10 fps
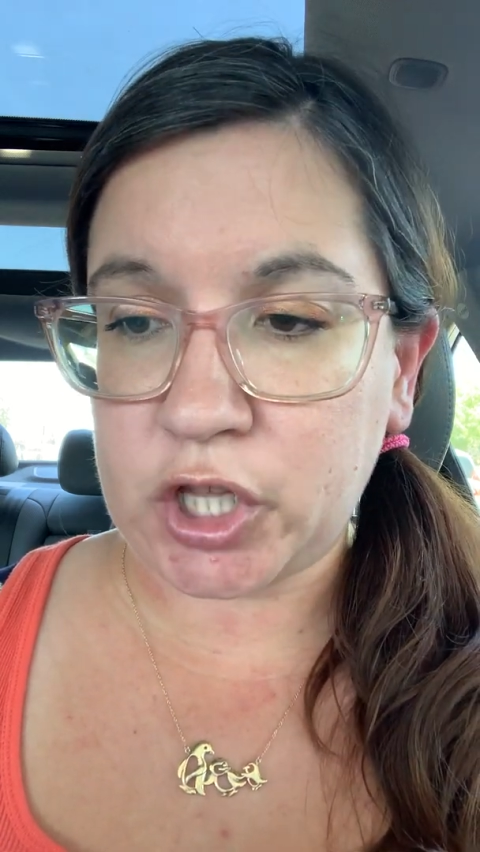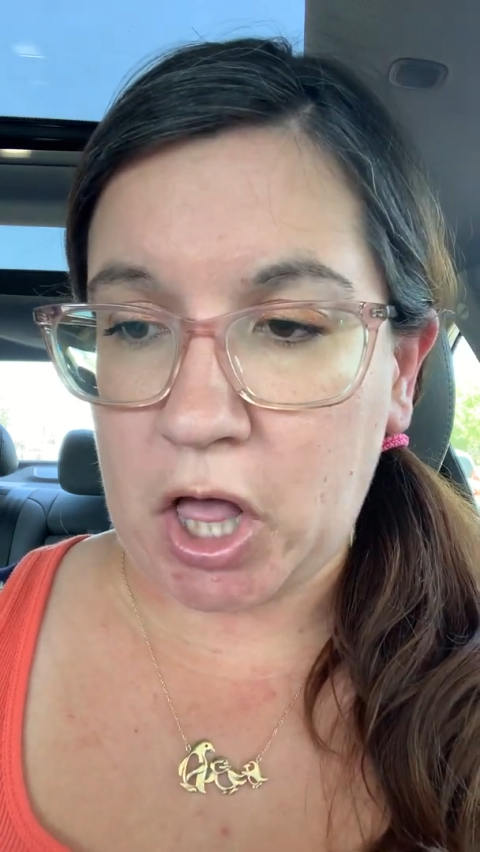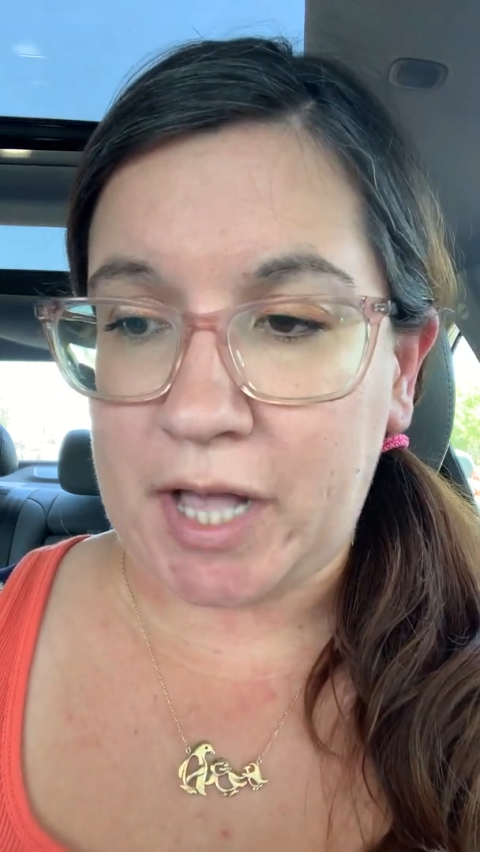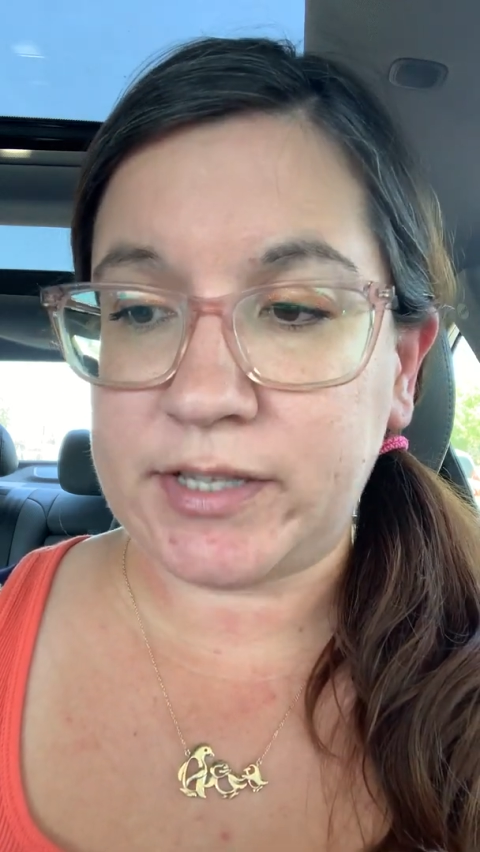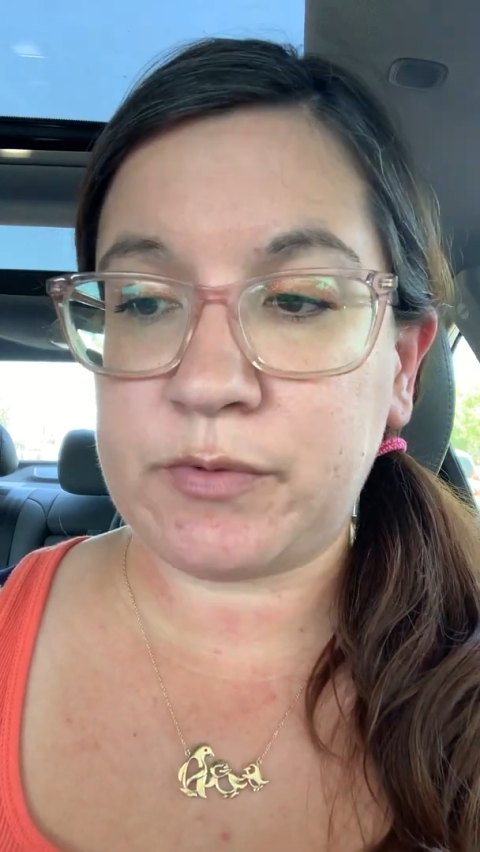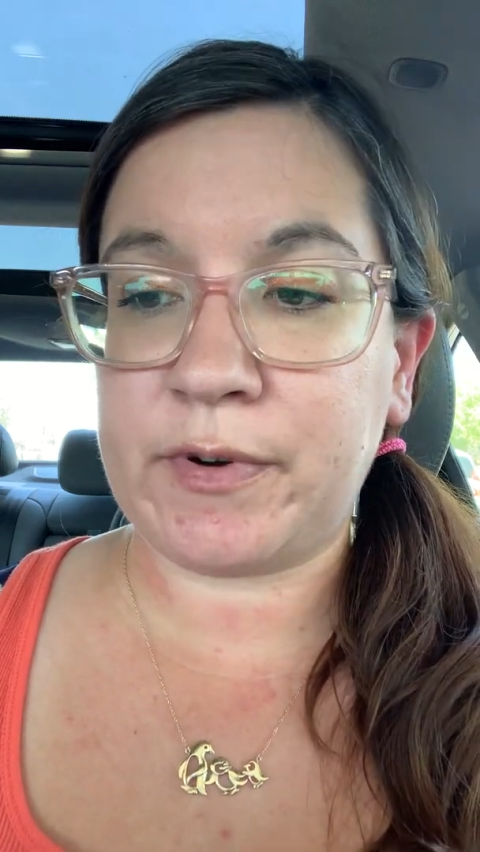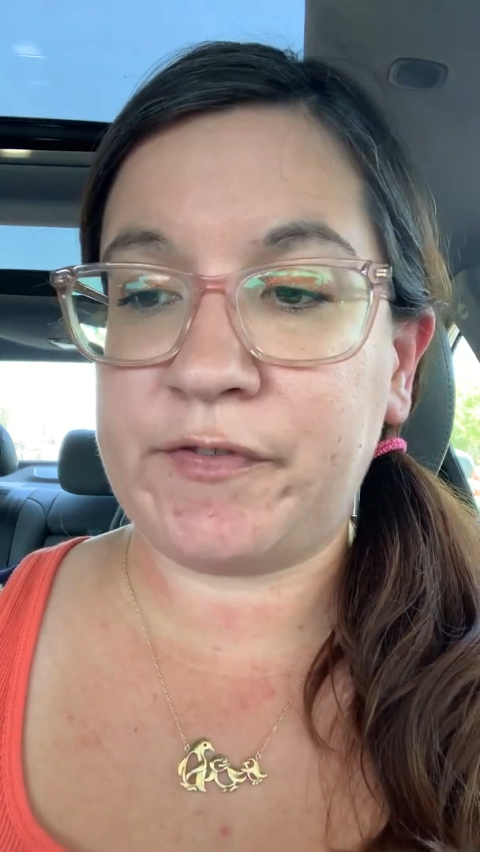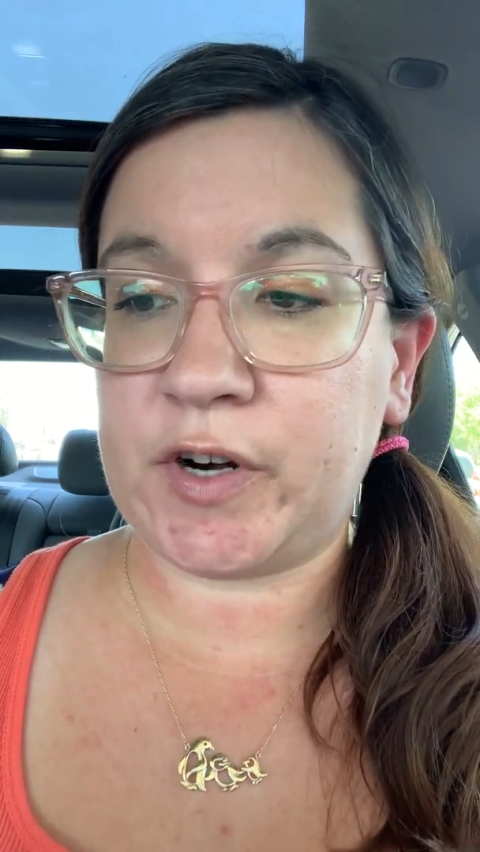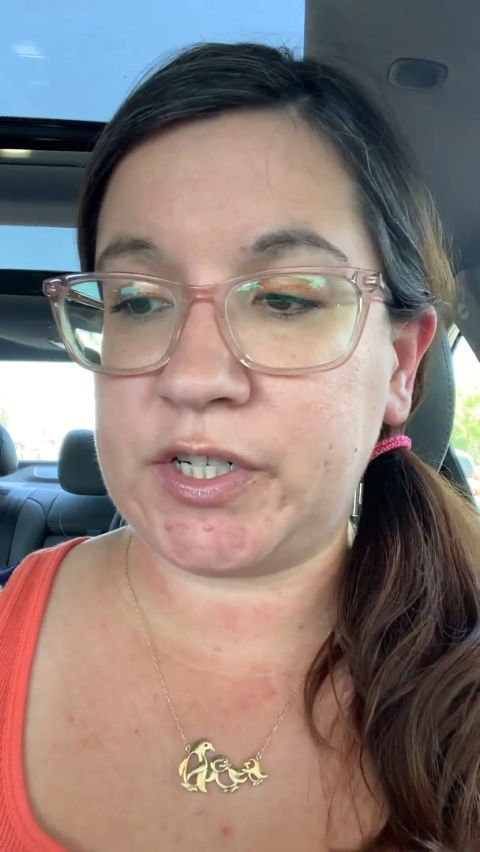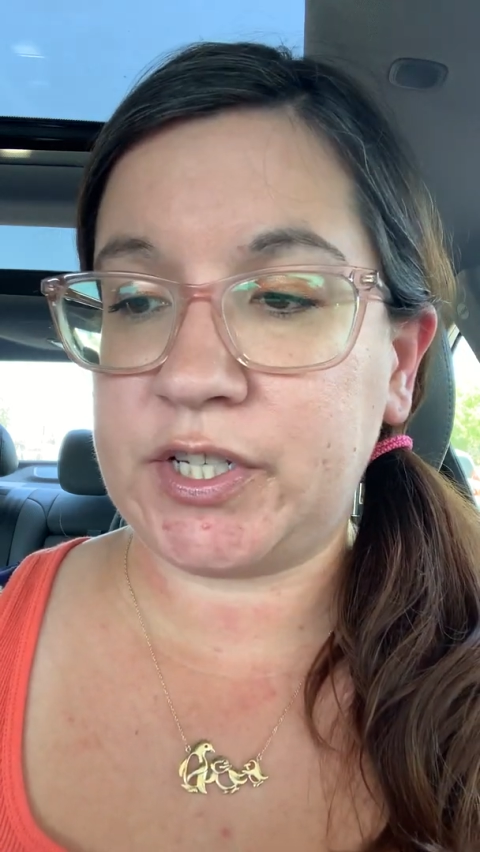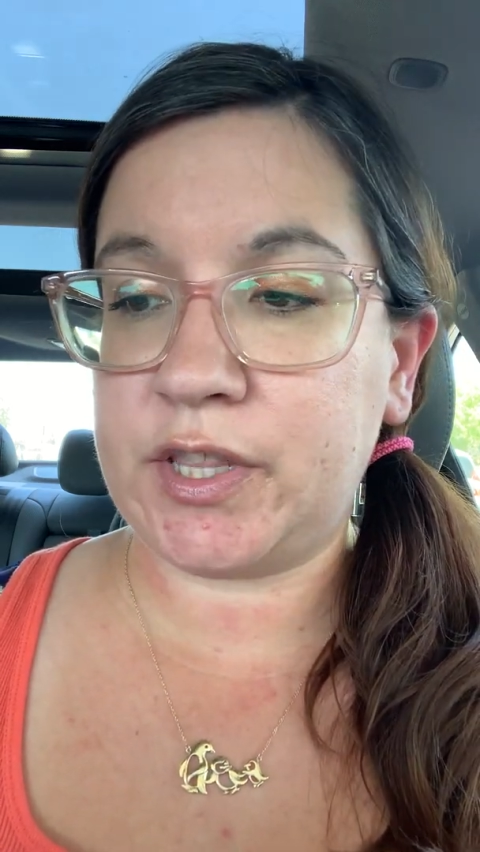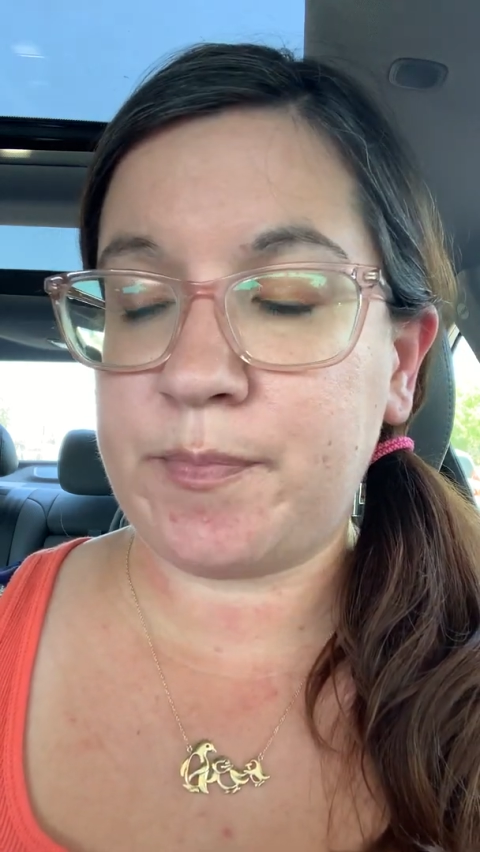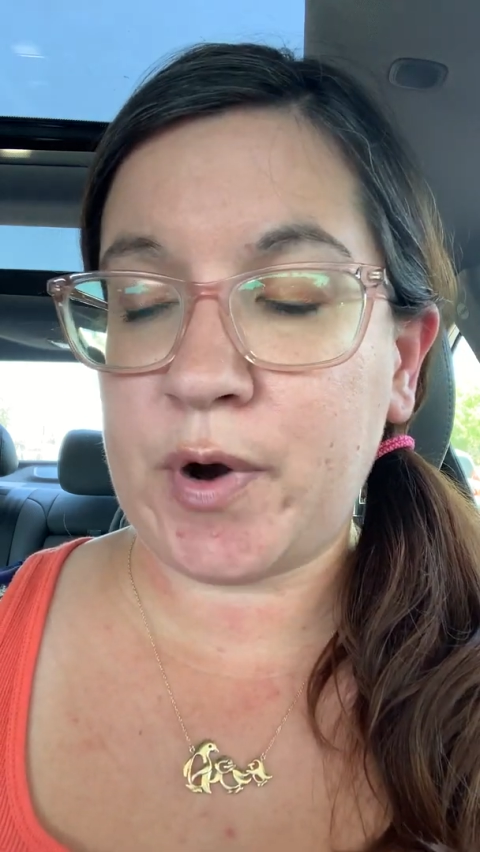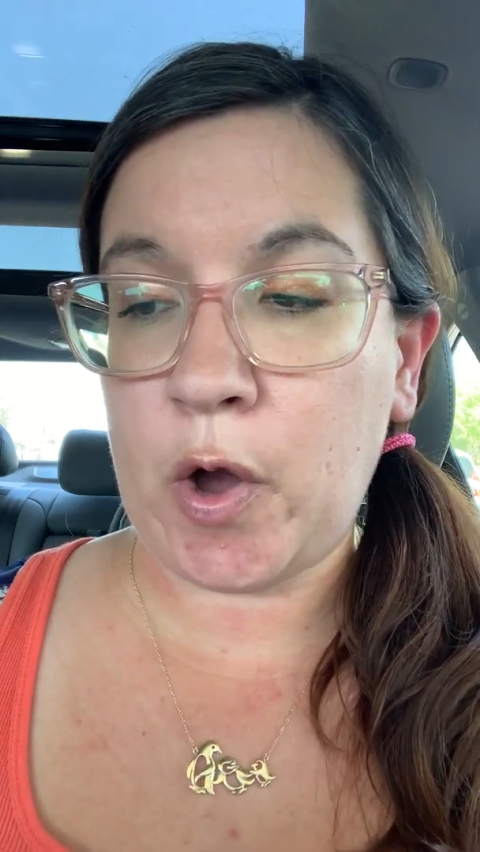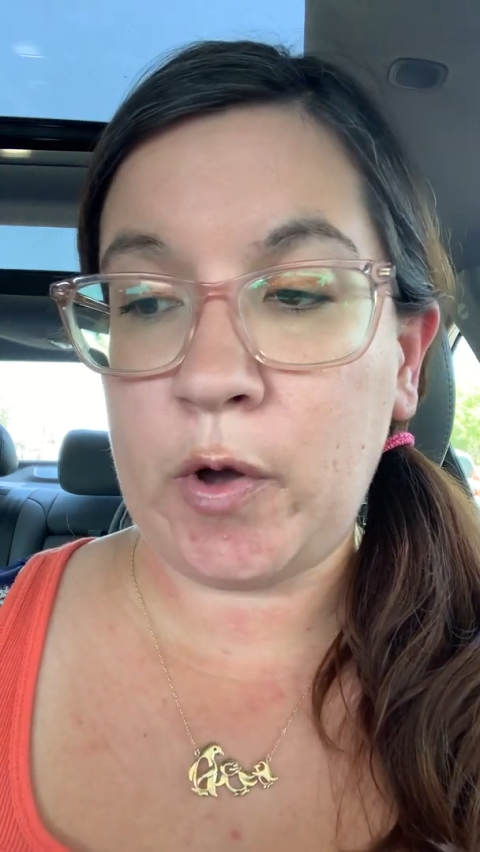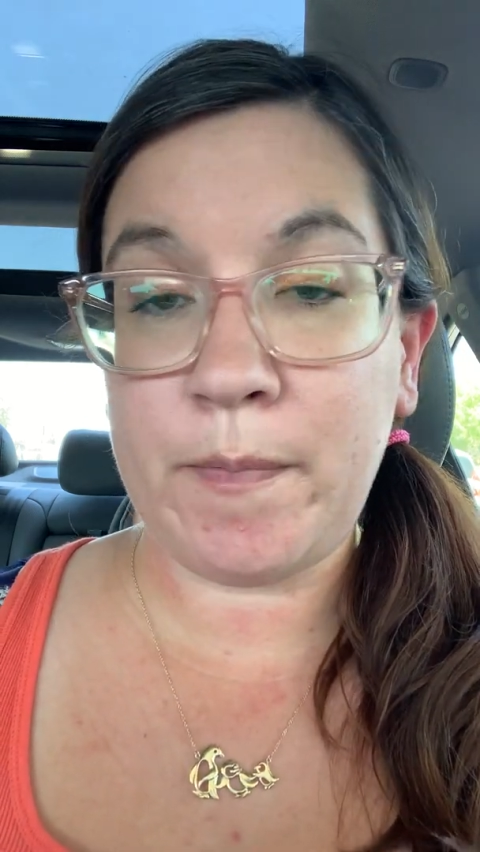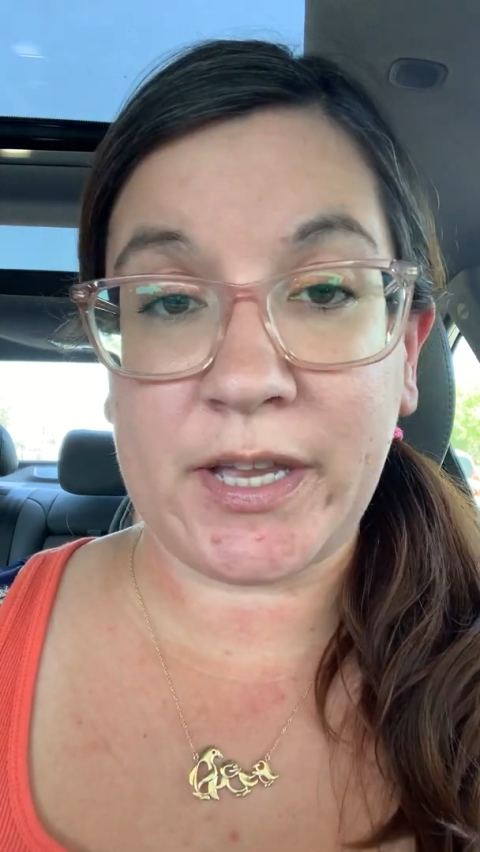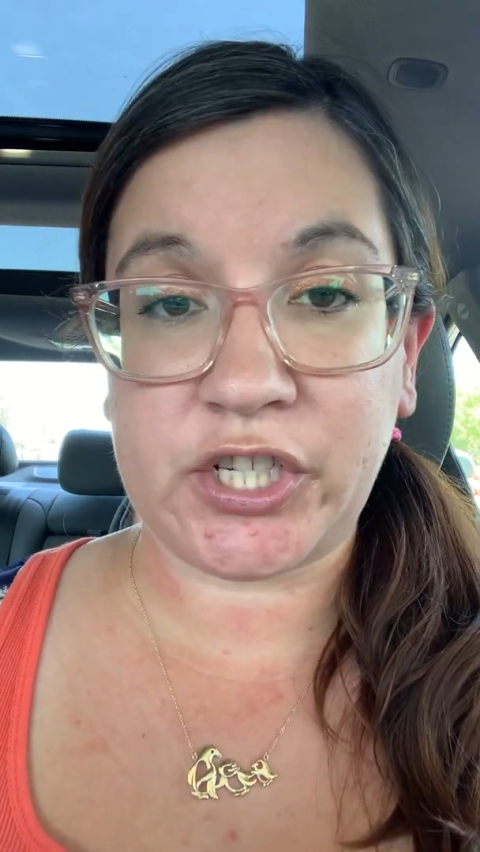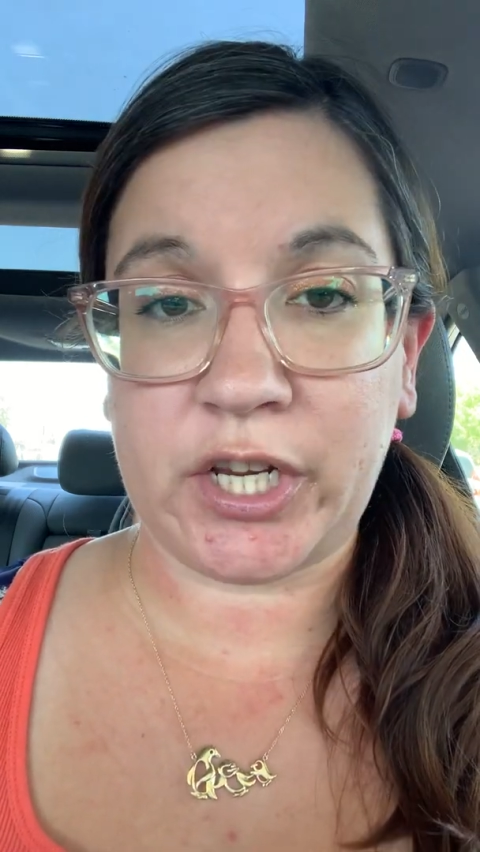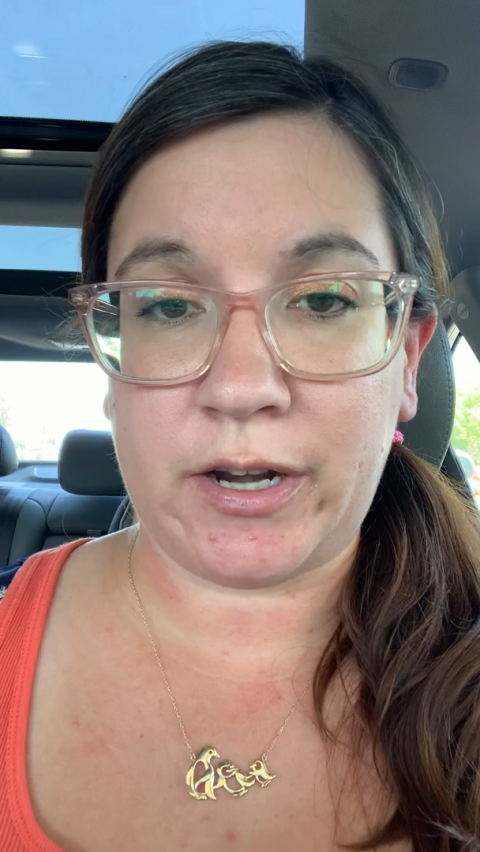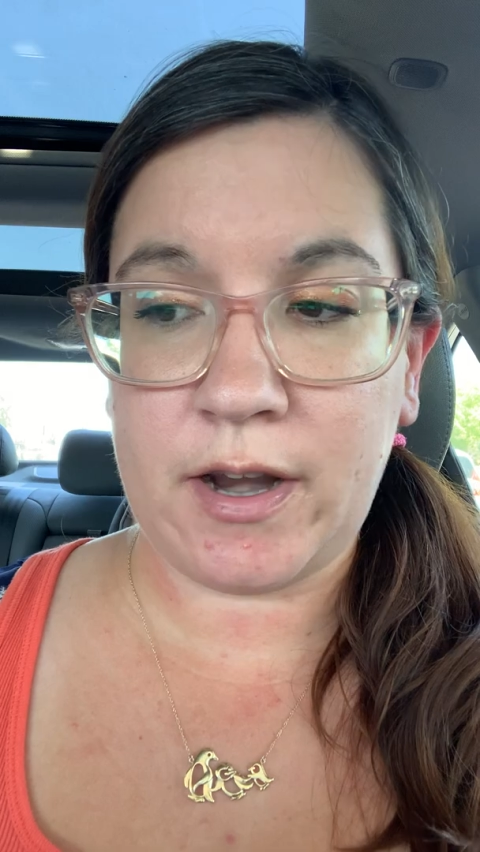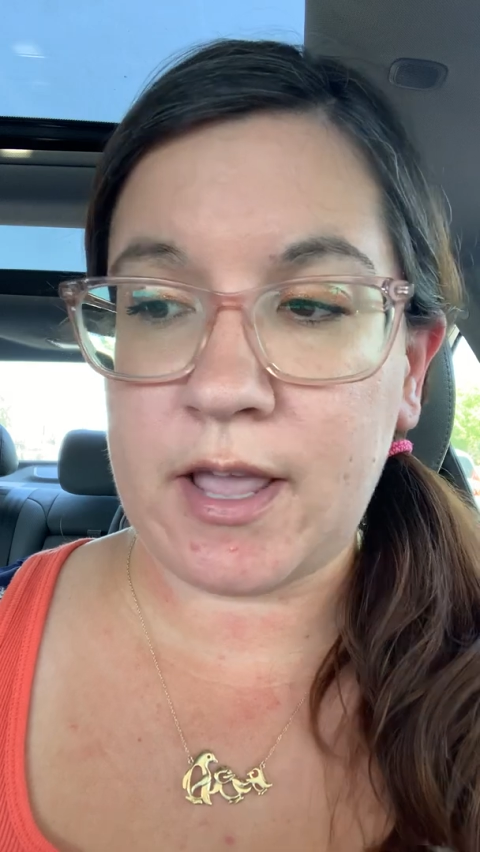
Clause refers to the prohibition